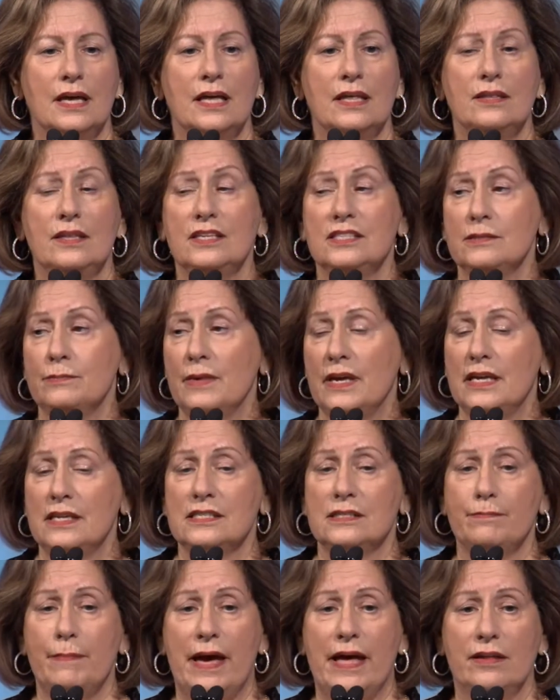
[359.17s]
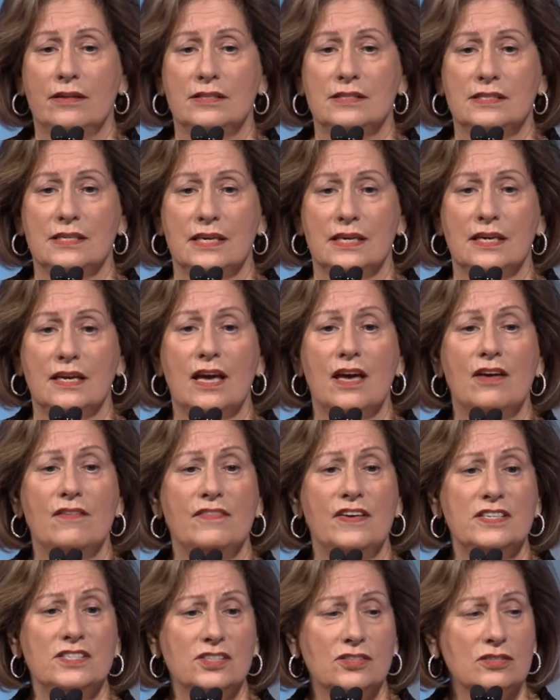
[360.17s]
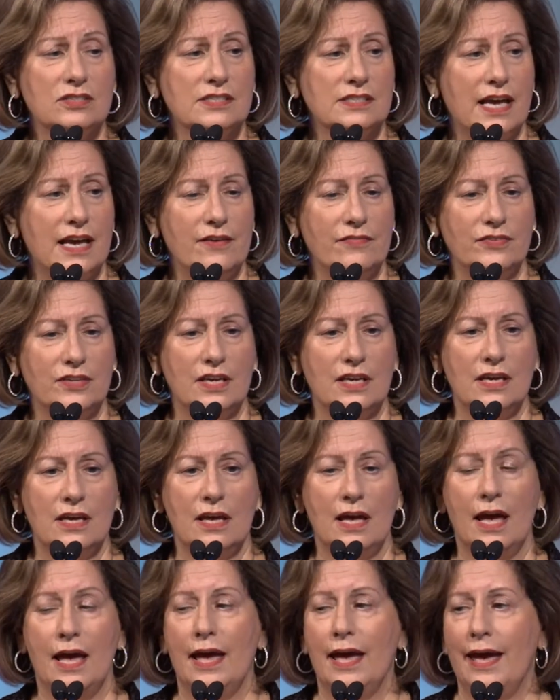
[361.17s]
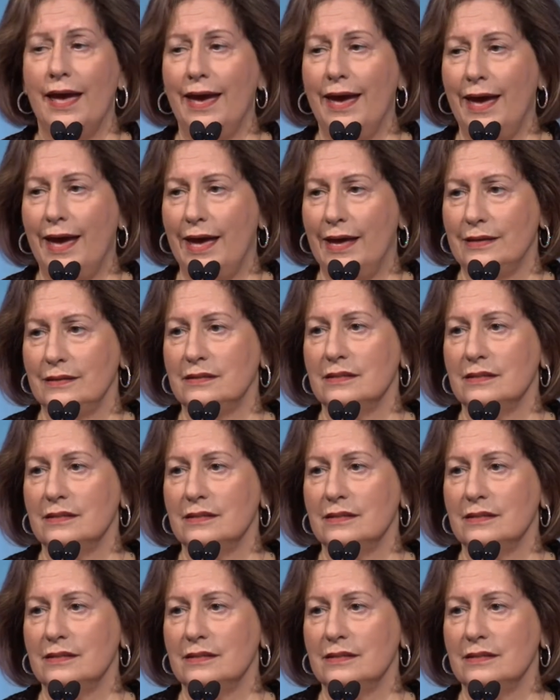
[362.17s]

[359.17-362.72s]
This means balancing physical safety and